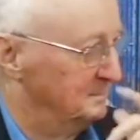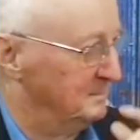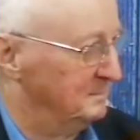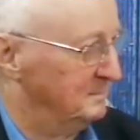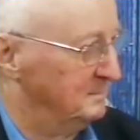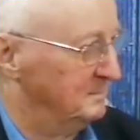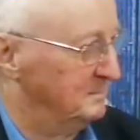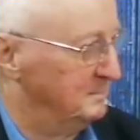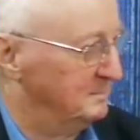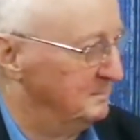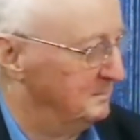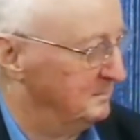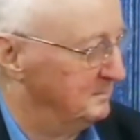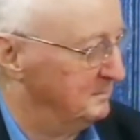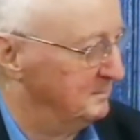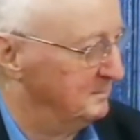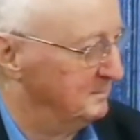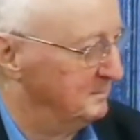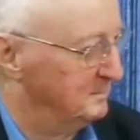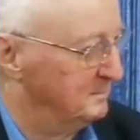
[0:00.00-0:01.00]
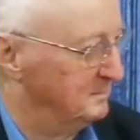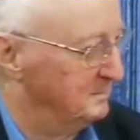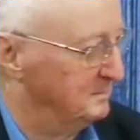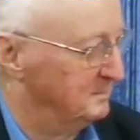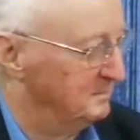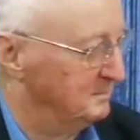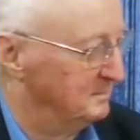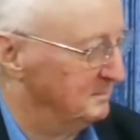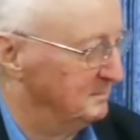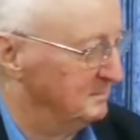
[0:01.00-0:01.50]

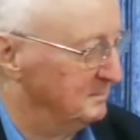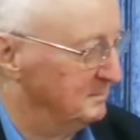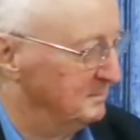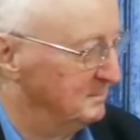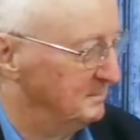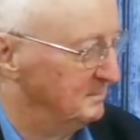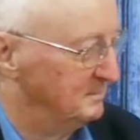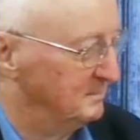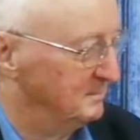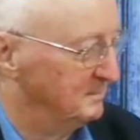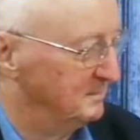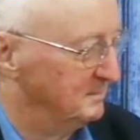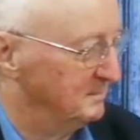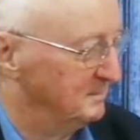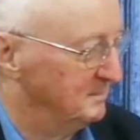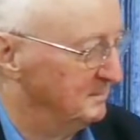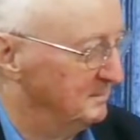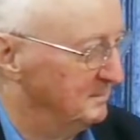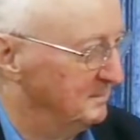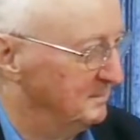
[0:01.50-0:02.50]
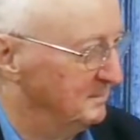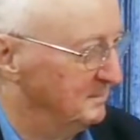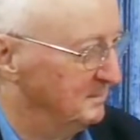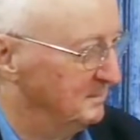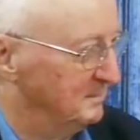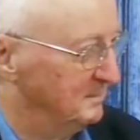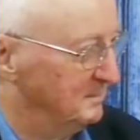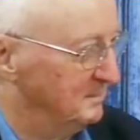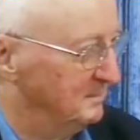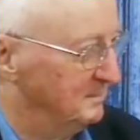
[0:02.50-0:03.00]

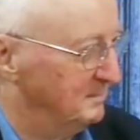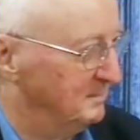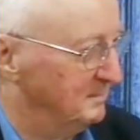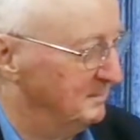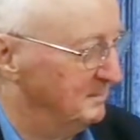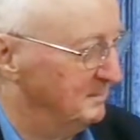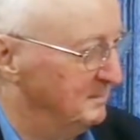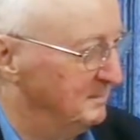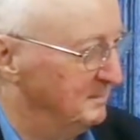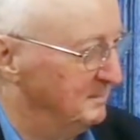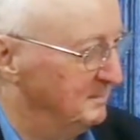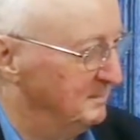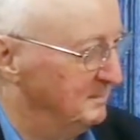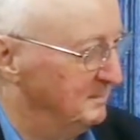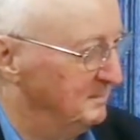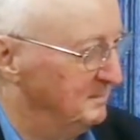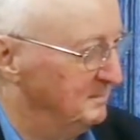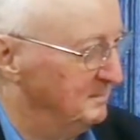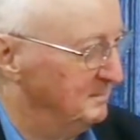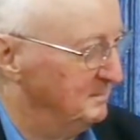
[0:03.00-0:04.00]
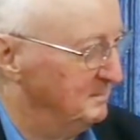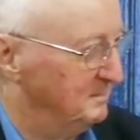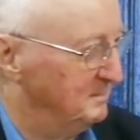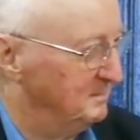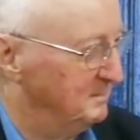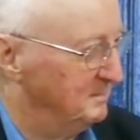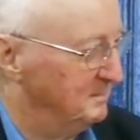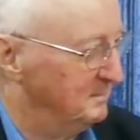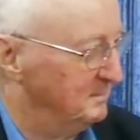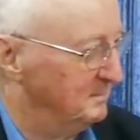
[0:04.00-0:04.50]

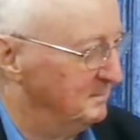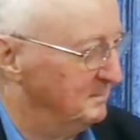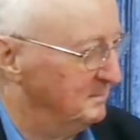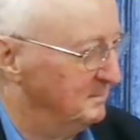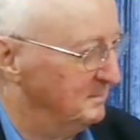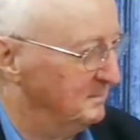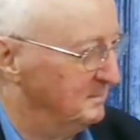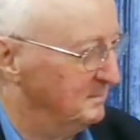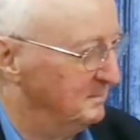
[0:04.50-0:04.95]
(not speaking)